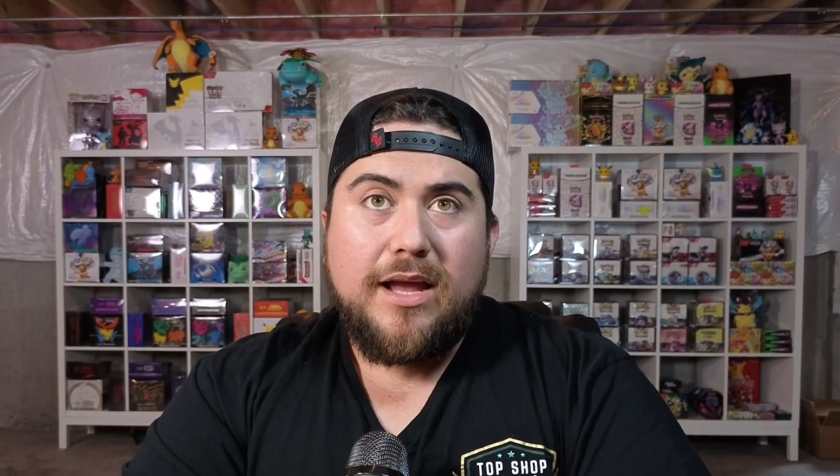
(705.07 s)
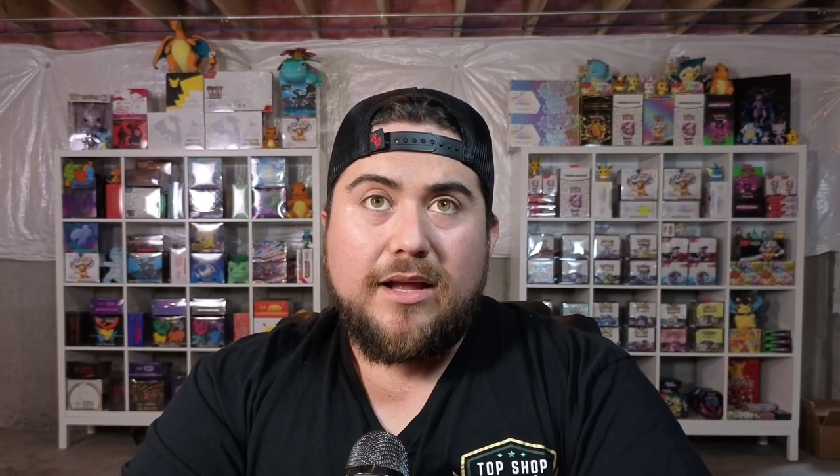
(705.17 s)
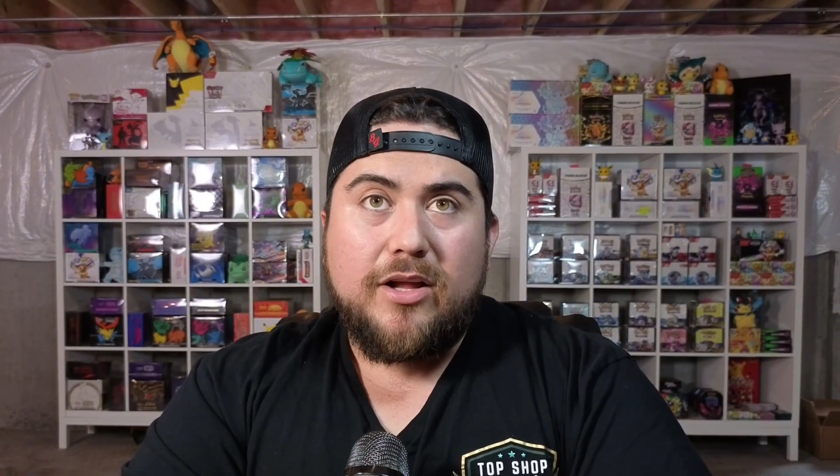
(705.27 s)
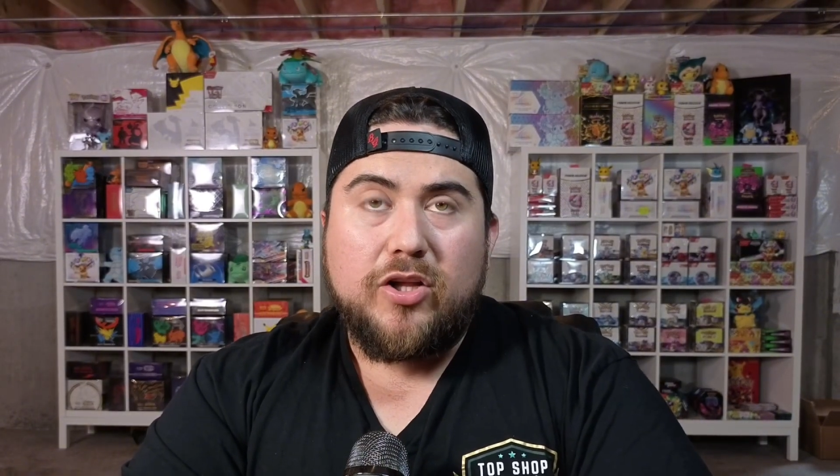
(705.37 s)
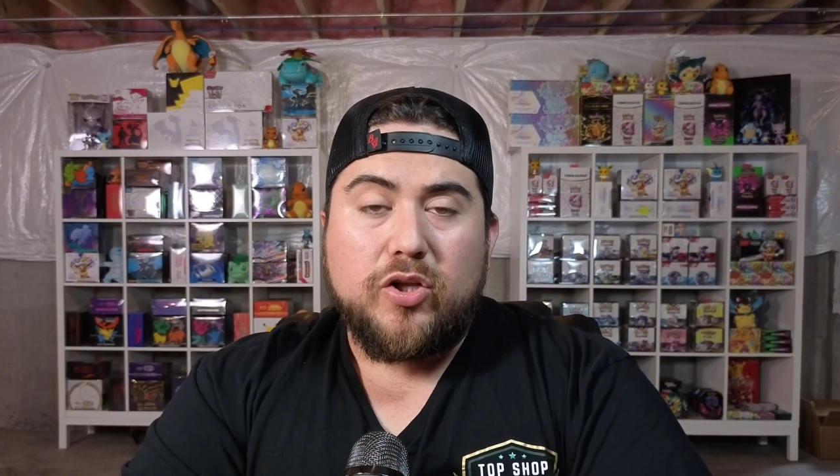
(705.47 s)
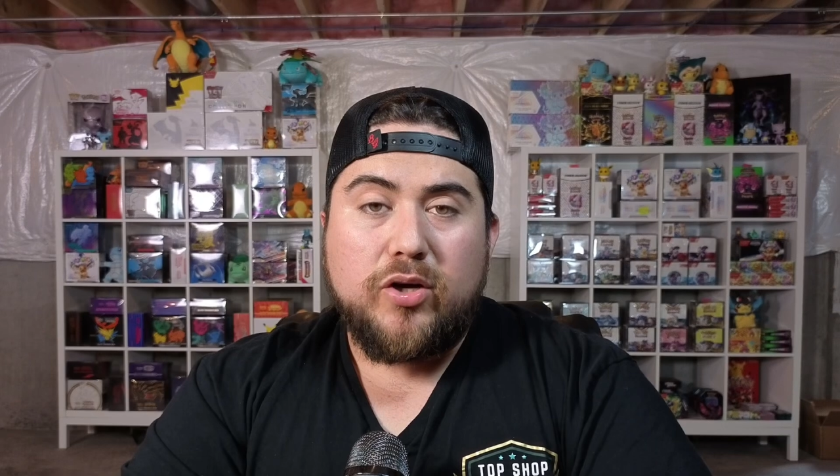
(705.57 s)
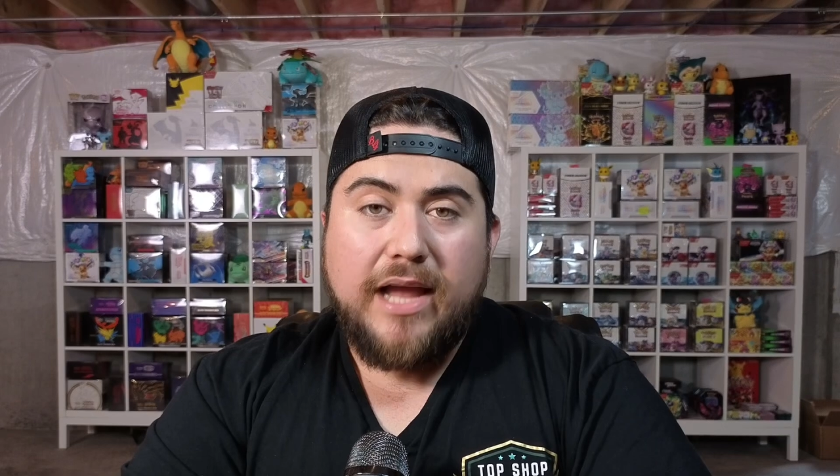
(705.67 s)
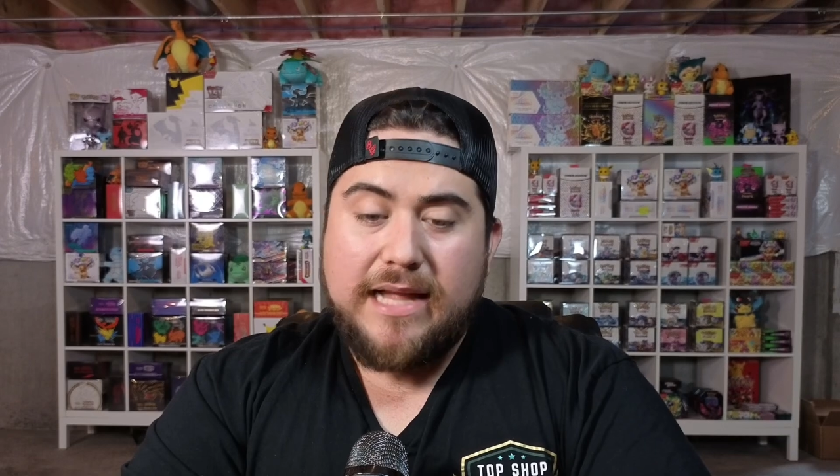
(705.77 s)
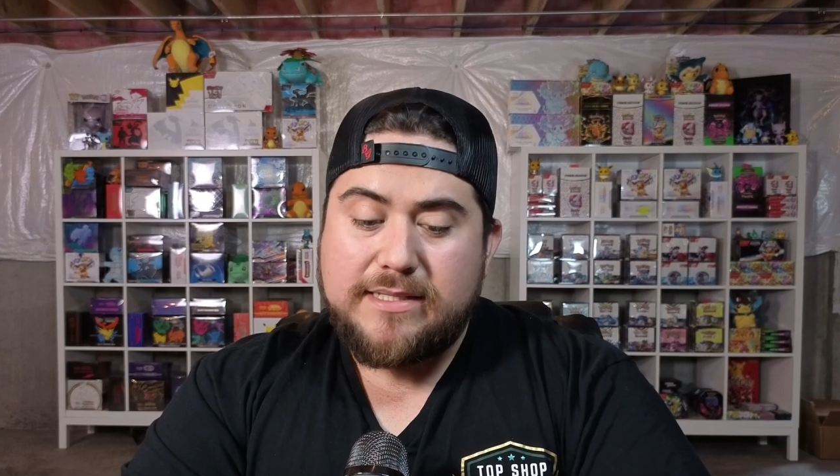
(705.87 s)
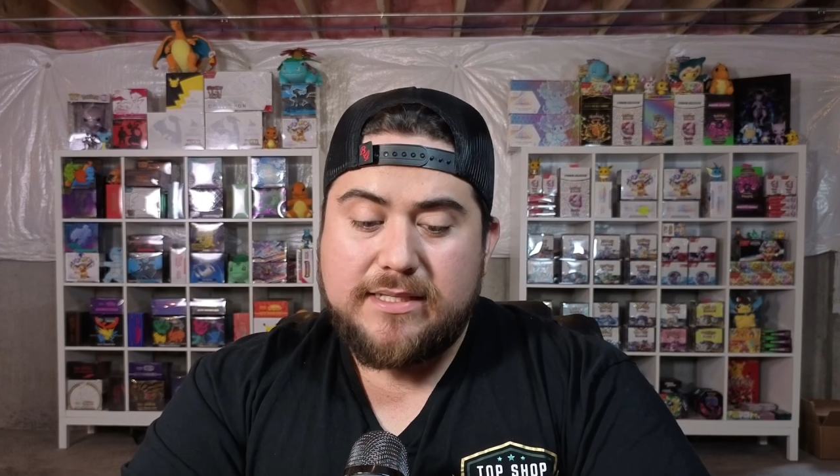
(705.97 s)
Look
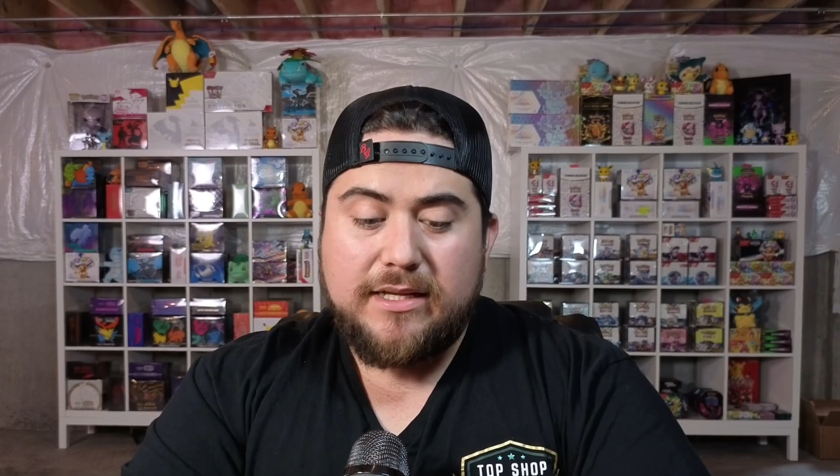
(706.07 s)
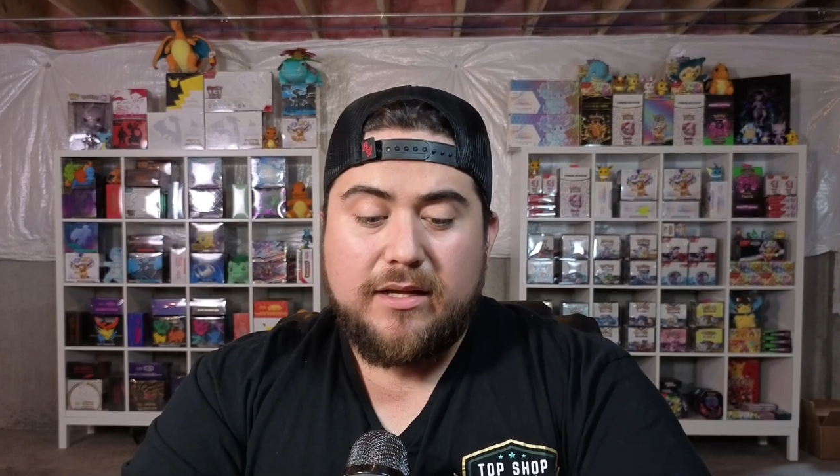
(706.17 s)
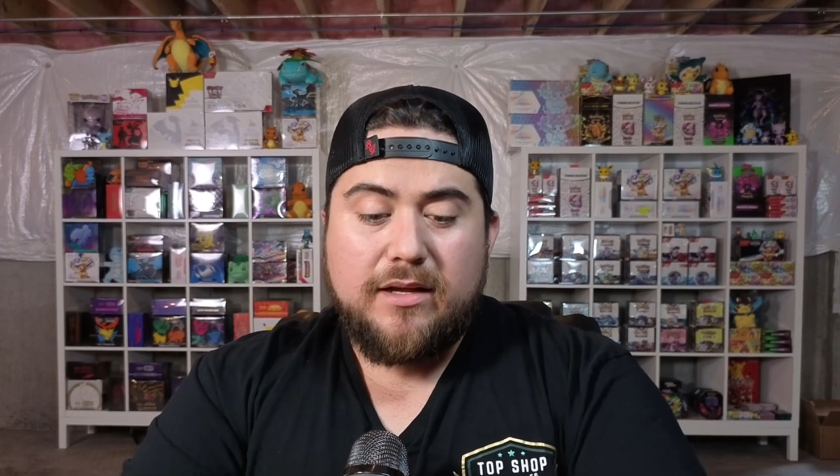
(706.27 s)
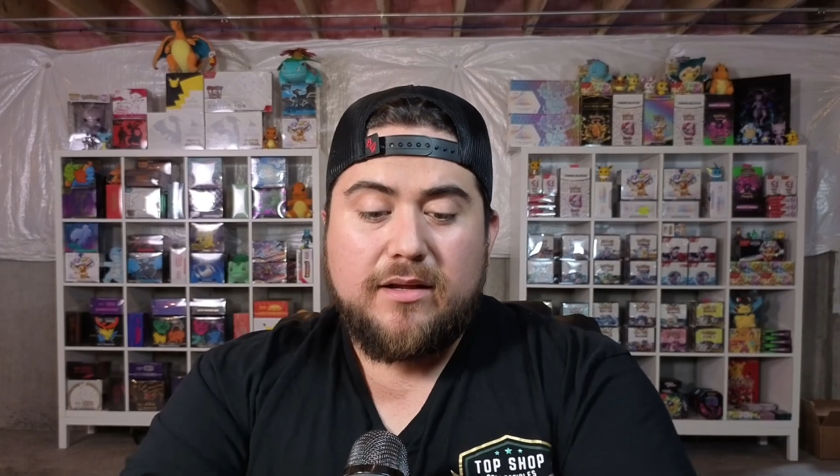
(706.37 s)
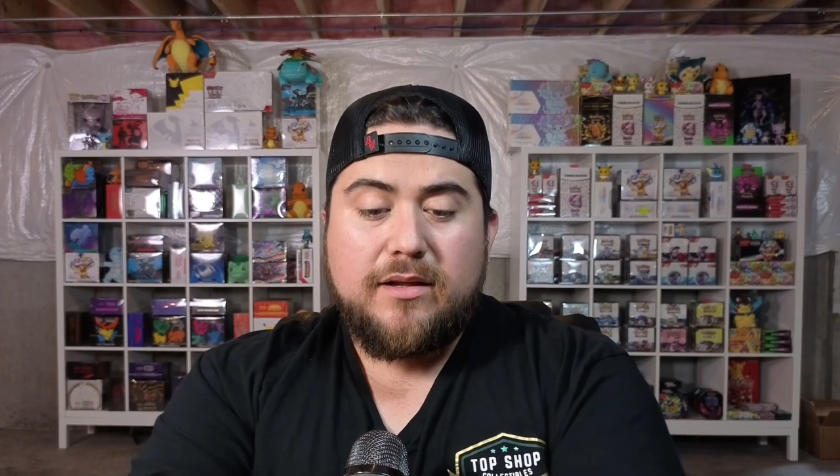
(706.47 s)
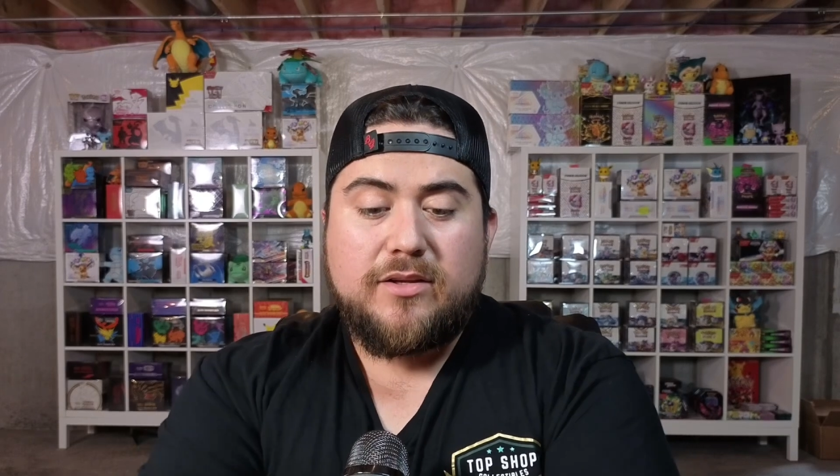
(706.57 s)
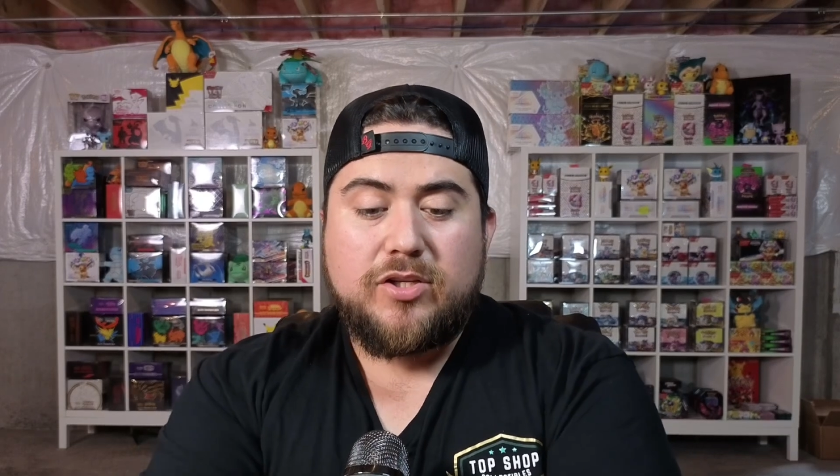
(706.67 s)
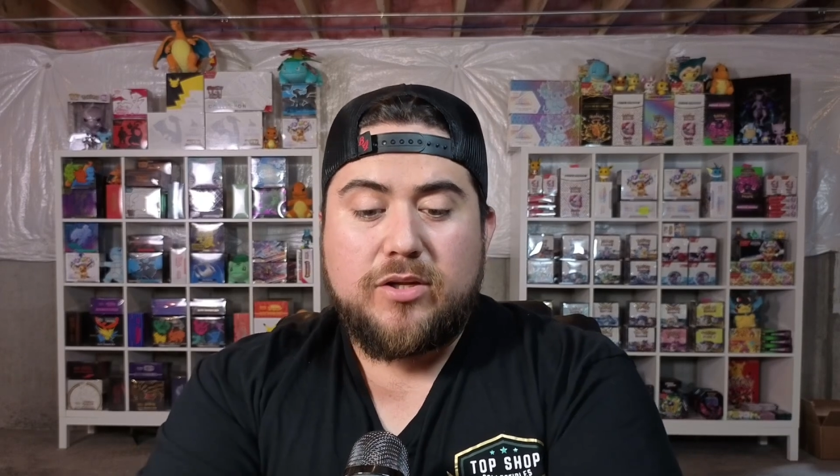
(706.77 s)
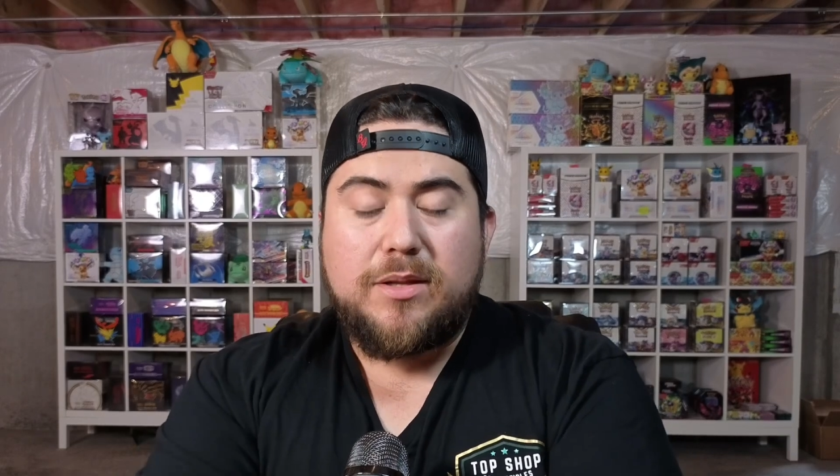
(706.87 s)
at the